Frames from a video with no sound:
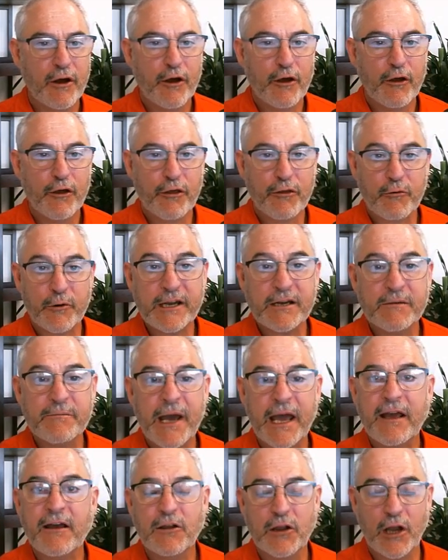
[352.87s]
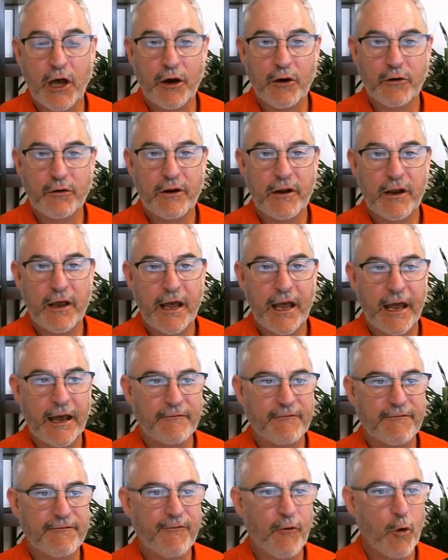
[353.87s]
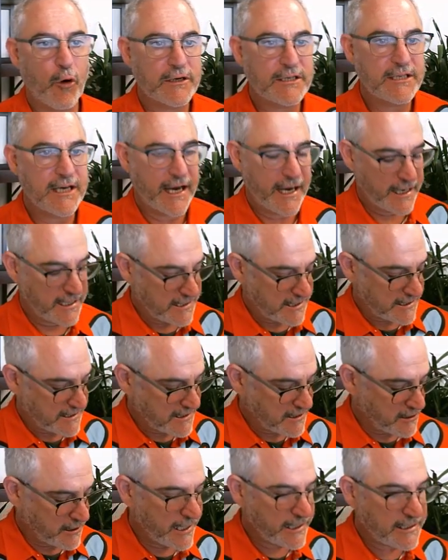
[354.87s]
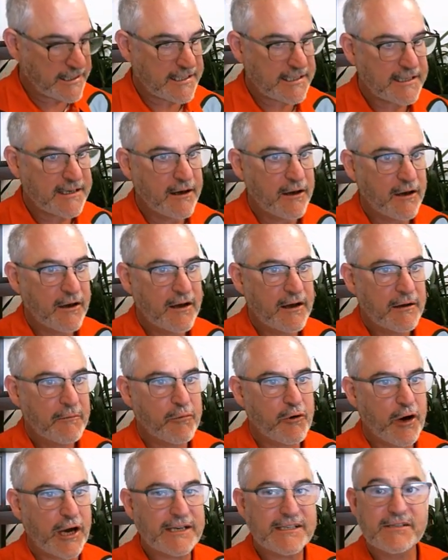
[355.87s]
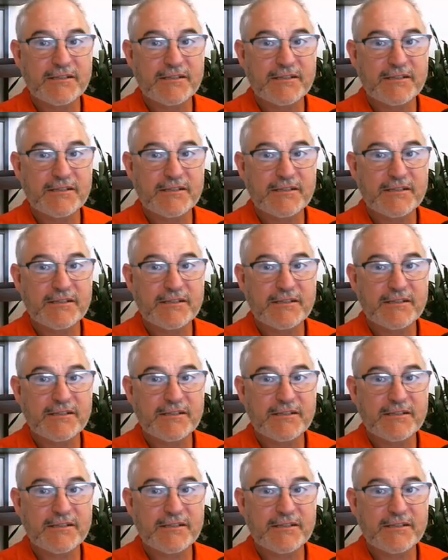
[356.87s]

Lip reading: 3, to make a loan, and 4, to exit. So let's press